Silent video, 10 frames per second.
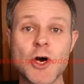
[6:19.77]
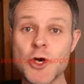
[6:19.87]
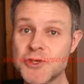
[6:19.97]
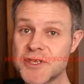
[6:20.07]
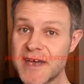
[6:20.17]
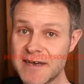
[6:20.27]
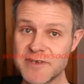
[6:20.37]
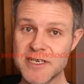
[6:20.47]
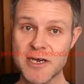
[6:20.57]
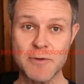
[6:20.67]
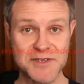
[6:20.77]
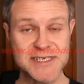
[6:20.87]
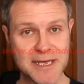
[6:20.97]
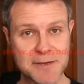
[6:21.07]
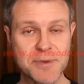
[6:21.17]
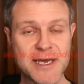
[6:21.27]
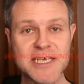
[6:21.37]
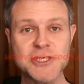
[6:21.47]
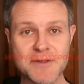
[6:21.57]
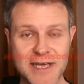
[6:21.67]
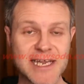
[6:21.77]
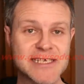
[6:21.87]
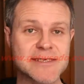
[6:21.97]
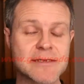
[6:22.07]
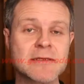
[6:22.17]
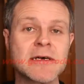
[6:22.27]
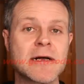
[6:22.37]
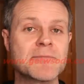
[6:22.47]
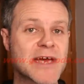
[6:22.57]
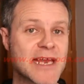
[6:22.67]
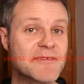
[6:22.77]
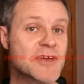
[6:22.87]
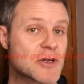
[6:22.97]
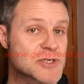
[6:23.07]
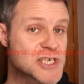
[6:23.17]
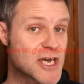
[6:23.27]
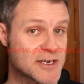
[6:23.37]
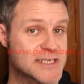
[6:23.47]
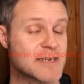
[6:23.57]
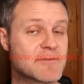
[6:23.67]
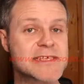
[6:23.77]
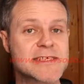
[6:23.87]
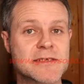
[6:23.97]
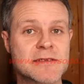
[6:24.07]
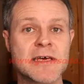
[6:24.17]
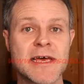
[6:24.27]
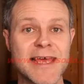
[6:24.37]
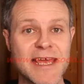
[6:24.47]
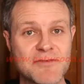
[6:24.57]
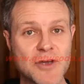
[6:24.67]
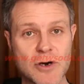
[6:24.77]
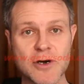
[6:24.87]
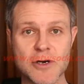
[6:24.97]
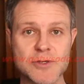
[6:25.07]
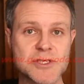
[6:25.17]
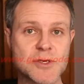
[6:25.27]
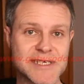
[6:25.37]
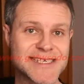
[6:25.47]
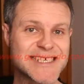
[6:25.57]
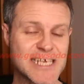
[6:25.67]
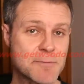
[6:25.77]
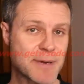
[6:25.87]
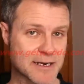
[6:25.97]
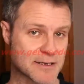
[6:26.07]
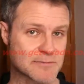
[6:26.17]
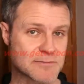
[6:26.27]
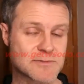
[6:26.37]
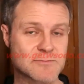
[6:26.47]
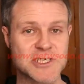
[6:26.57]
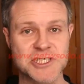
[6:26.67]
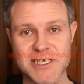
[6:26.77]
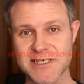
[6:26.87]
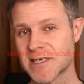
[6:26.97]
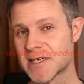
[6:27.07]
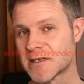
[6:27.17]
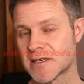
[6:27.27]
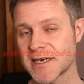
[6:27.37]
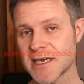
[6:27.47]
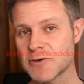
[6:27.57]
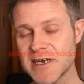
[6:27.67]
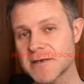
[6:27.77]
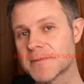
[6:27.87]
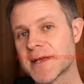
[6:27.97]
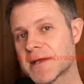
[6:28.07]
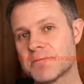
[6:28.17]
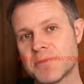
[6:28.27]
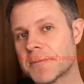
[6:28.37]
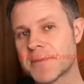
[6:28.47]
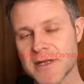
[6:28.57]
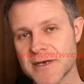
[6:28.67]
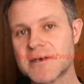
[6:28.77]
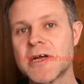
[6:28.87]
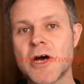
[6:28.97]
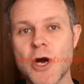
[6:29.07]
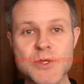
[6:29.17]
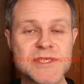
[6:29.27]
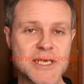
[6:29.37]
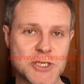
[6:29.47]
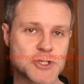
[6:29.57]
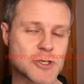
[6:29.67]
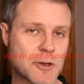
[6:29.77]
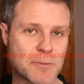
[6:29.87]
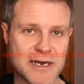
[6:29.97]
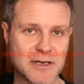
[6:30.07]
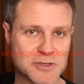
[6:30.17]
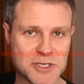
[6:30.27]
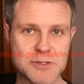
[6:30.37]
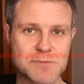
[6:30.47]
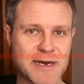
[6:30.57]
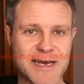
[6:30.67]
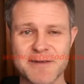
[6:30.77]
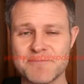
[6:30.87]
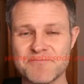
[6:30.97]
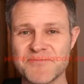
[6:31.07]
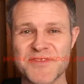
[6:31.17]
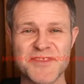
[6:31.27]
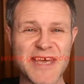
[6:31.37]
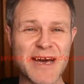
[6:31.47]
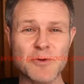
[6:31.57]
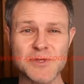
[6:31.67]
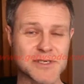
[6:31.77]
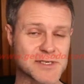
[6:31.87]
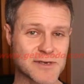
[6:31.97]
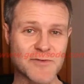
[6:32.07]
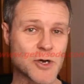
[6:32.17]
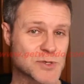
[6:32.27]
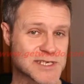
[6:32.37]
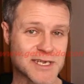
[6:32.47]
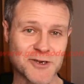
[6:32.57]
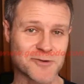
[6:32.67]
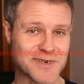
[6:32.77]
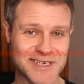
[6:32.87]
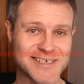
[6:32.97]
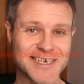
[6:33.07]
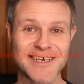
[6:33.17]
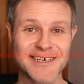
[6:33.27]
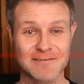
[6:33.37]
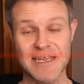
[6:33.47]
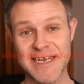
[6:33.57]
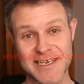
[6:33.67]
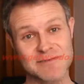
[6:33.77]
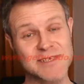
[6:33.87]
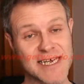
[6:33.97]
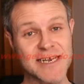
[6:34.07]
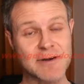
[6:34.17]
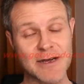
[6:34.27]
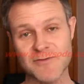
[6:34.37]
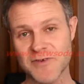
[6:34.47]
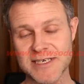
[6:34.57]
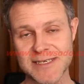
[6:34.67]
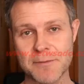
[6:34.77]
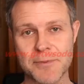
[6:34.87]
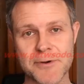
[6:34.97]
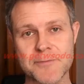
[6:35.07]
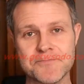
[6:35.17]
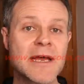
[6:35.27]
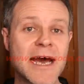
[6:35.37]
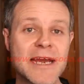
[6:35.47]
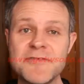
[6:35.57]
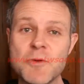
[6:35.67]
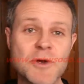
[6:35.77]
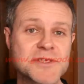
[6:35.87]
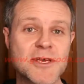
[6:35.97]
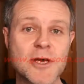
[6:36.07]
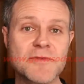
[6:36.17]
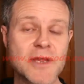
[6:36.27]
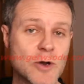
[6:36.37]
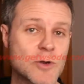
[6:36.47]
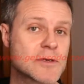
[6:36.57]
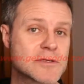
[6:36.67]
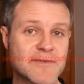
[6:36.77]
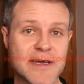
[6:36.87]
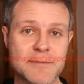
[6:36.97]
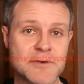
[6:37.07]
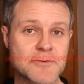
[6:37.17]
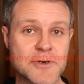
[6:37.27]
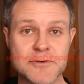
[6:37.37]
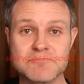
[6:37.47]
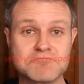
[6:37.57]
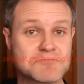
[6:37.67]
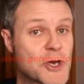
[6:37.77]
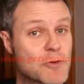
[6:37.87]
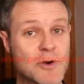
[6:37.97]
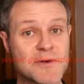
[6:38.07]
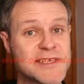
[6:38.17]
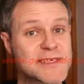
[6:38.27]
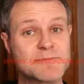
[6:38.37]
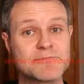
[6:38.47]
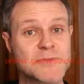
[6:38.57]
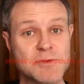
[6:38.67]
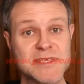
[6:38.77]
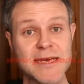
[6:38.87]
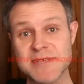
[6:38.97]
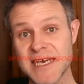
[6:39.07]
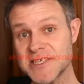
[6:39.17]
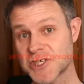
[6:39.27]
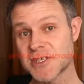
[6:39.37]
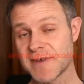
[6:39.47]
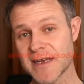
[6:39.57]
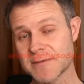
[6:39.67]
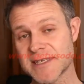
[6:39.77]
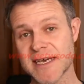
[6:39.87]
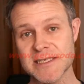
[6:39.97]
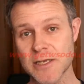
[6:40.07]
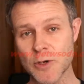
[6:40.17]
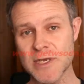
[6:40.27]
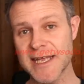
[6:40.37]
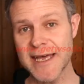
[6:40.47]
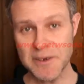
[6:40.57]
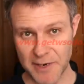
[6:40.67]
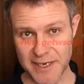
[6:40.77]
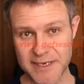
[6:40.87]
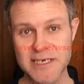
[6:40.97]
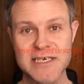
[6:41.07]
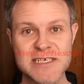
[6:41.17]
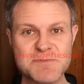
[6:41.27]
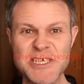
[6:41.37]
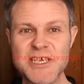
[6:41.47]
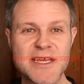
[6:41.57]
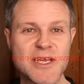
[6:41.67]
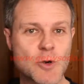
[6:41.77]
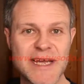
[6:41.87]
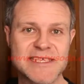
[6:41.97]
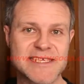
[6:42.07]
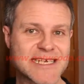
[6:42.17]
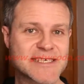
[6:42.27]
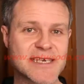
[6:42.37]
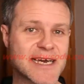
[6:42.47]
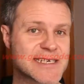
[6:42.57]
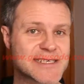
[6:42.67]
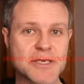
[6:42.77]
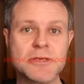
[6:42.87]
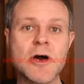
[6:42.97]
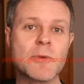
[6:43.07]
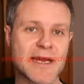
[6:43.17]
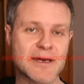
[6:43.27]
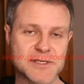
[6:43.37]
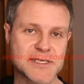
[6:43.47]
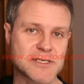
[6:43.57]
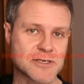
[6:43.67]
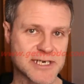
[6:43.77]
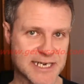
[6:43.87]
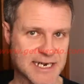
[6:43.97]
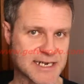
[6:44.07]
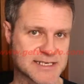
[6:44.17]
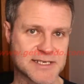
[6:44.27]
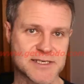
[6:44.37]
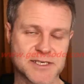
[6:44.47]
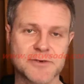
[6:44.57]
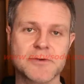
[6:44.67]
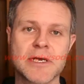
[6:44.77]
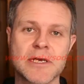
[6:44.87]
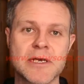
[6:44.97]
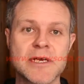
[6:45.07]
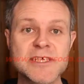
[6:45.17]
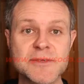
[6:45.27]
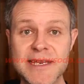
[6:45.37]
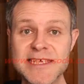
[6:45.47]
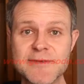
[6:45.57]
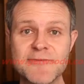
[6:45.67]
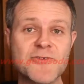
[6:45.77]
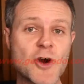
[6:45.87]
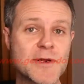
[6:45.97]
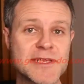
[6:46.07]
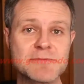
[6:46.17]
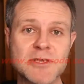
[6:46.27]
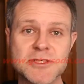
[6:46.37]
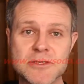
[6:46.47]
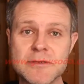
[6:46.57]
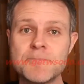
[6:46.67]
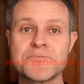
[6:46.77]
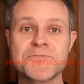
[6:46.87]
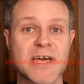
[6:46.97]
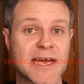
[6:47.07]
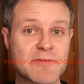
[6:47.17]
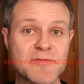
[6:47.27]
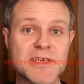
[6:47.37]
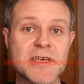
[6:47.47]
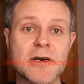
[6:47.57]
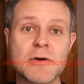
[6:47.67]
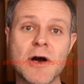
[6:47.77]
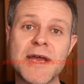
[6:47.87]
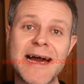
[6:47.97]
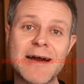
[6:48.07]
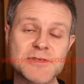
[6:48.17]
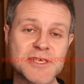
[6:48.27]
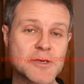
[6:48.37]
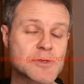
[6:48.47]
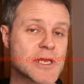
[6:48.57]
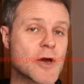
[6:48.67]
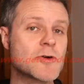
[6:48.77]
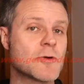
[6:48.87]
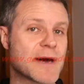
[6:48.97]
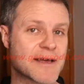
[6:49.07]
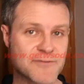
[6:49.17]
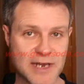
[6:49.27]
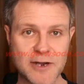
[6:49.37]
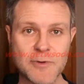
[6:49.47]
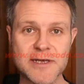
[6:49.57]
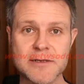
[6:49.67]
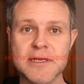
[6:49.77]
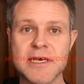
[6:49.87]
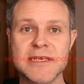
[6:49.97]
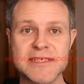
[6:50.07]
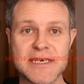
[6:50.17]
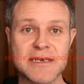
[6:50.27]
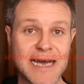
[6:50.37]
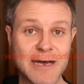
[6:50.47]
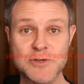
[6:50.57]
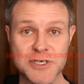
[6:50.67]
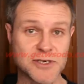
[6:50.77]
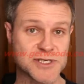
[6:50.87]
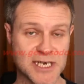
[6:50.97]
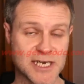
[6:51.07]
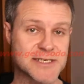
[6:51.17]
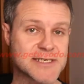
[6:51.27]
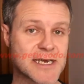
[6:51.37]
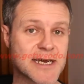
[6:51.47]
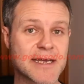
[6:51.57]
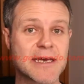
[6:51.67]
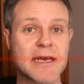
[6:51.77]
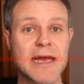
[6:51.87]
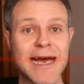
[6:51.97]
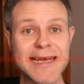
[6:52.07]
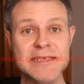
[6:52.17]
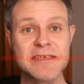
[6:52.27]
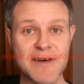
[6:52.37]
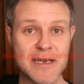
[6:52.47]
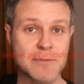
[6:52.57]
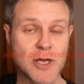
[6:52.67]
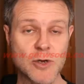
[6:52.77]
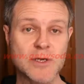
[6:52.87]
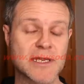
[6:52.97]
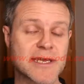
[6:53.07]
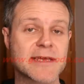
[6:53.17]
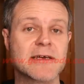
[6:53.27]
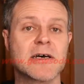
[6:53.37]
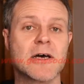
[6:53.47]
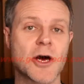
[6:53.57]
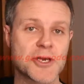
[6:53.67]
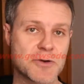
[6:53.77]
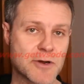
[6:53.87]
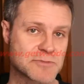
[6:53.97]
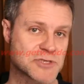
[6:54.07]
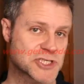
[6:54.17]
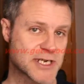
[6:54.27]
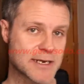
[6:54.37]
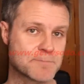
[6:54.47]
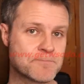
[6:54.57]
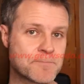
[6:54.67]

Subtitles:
Under that video, on the same page on that lesson, I'll have an alternative lesson if your host uses cPanel, which is an incredibly popular hosting control panel used by thousands of hosting companies like SiteGround, for example. And if you want to go the local development route, no worries. Sometimes I just develop sites locally anyway, especially quick test sites that no one else is going to need access to. So in lesson 4 in this module, I have a video on how to use Local by Flywheel to house your starter site and develop locally on your own machine.